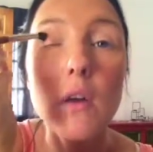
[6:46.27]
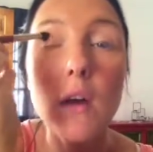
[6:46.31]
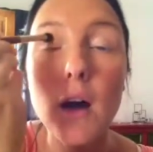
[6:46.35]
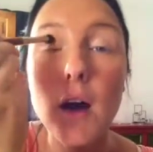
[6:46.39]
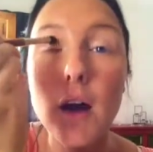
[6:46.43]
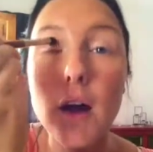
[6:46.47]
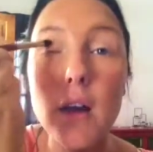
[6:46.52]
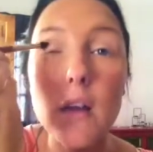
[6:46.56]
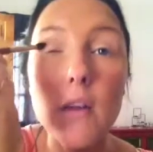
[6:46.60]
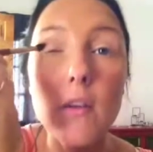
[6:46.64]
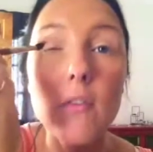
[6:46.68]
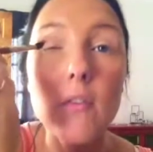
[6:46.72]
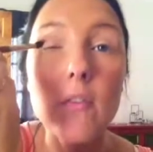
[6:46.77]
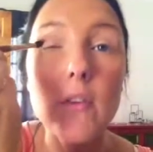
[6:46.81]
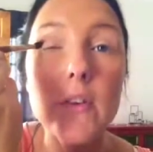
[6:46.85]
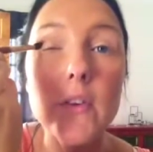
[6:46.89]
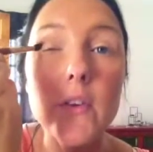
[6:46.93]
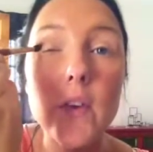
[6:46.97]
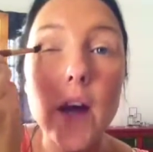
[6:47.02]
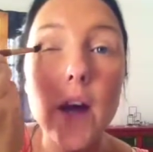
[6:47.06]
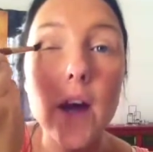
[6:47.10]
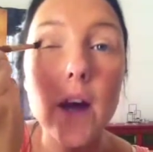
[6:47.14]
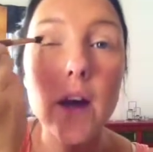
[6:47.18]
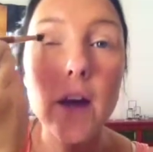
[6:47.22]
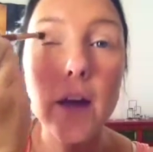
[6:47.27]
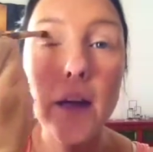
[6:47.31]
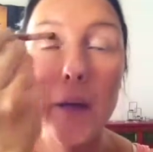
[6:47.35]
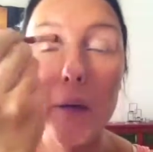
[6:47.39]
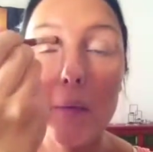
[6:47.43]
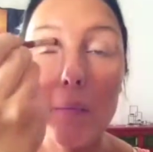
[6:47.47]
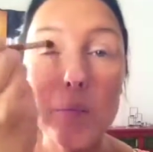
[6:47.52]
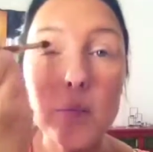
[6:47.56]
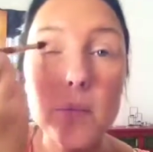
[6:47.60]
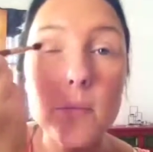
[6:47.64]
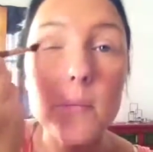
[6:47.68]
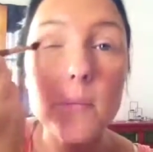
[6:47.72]
I love this,
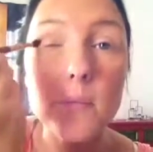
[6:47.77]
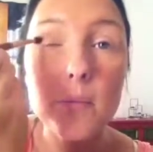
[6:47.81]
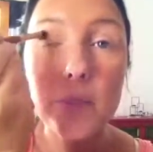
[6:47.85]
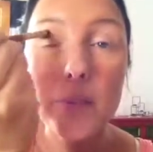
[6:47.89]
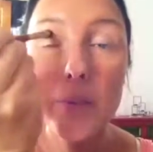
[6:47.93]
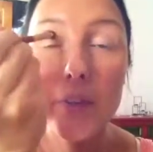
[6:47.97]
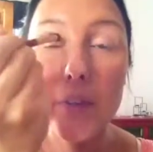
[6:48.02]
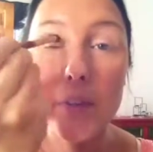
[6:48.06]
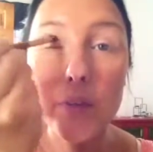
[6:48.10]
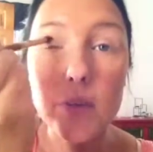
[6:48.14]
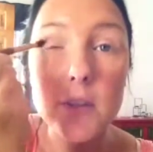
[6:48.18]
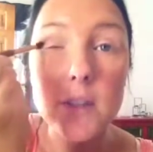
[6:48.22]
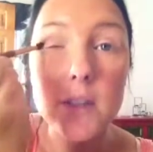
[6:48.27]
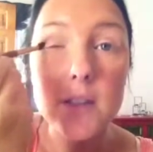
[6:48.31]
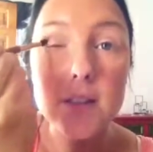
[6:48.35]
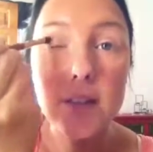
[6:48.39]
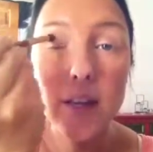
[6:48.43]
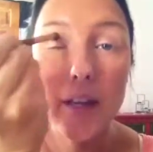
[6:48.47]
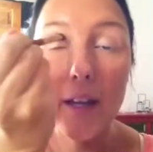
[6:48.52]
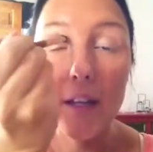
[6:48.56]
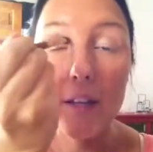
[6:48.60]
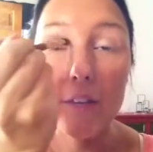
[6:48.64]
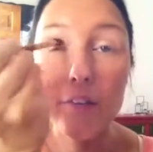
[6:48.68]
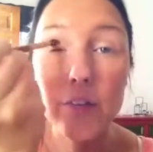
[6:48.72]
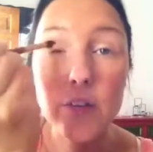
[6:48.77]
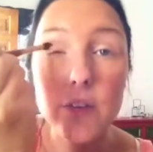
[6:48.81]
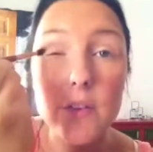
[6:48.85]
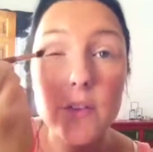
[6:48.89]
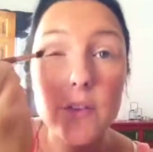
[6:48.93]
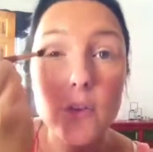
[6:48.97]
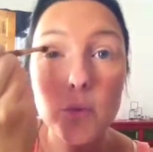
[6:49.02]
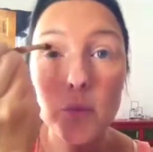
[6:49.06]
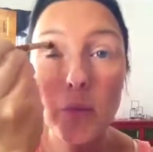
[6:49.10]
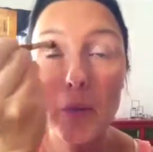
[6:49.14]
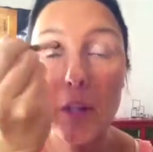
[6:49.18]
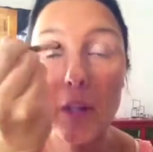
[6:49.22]
doing this eye for the
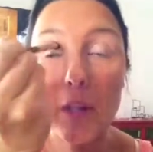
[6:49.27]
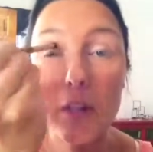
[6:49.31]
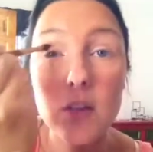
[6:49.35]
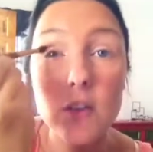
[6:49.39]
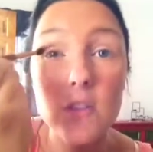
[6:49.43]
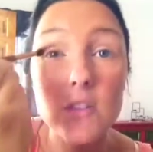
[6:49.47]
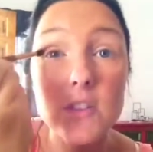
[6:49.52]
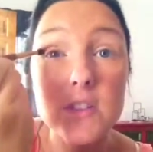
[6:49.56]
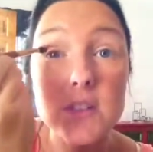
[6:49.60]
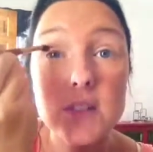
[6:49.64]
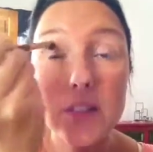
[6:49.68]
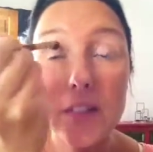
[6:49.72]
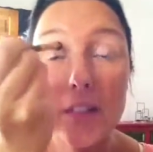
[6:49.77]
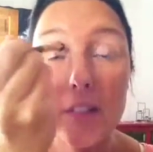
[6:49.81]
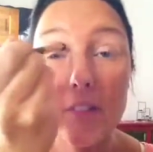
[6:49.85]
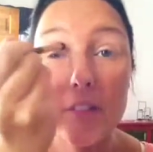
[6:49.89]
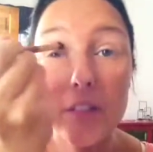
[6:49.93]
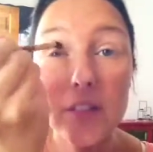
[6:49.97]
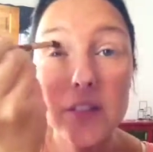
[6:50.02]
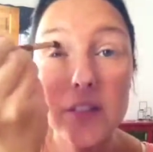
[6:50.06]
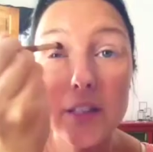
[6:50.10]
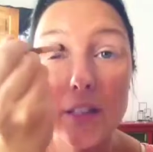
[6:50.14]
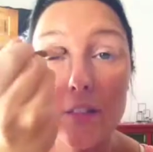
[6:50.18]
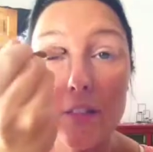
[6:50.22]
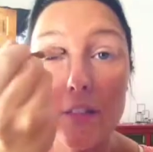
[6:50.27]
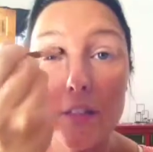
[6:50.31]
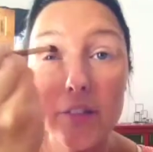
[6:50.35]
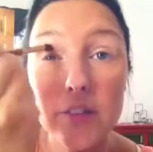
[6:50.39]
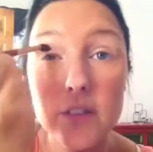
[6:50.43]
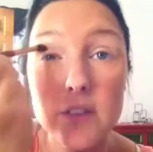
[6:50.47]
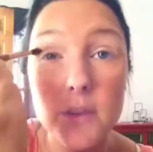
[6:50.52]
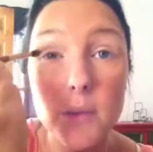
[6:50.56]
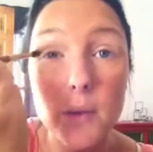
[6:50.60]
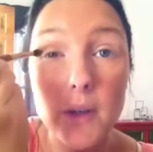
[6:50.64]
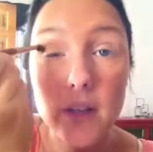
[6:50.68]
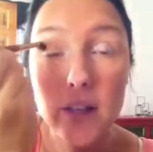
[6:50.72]
summer, and obviously living in Tenerife,
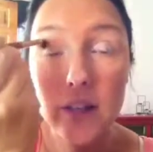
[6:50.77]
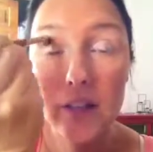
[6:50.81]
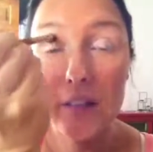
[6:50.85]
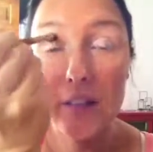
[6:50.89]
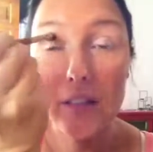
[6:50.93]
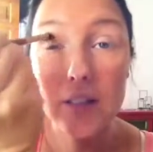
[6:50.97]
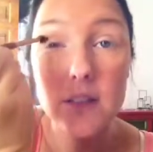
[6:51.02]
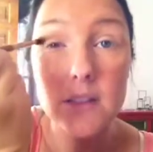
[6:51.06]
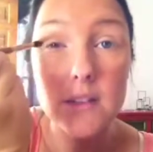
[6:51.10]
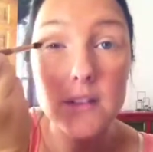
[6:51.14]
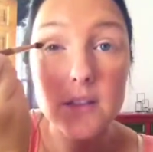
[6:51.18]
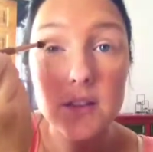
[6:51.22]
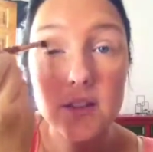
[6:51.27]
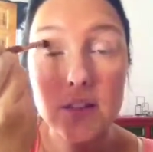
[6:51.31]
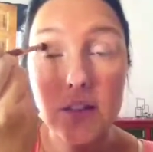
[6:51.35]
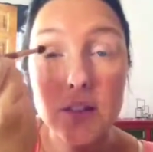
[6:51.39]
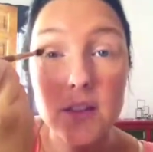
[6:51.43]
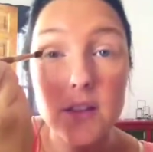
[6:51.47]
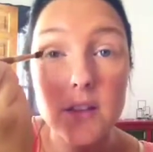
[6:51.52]
it's quite handy to